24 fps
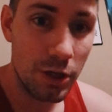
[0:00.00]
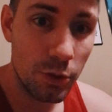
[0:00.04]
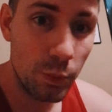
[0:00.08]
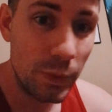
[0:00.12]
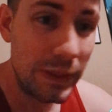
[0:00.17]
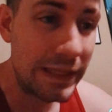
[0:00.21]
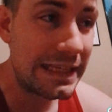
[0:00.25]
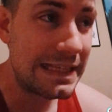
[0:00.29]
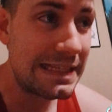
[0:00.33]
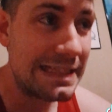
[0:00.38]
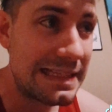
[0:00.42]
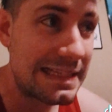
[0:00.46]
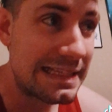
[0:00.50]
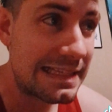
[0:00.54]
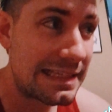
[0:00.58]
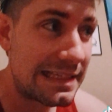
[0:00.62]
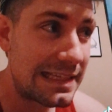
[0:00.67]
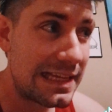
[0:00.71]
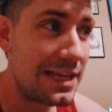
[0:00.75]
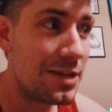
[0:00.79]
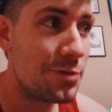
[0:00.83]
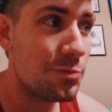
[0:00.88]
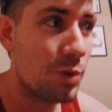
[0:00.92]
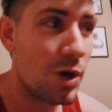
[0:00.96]
we can
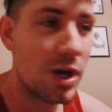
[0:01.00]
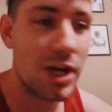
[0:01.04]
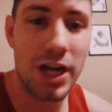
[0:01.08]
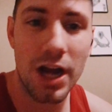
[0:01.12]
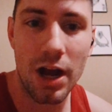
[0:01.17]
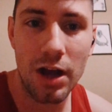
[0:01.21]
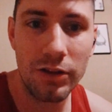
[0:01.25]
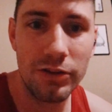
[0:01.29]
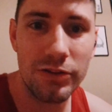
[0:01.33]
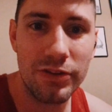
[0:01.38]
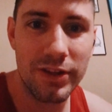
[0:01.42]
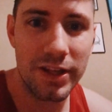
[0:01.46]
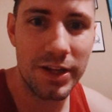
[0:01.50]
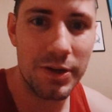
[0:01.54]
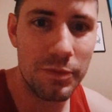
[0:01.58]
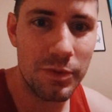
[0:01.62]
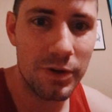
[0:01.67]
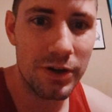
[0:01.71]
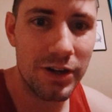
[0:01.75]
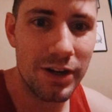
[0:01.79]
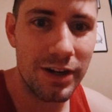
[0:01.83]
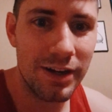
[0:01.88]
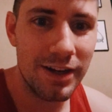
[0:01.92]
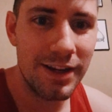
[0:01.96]
see what color they
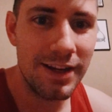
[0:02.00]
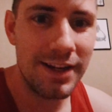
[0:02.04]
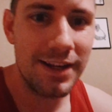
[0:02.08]
were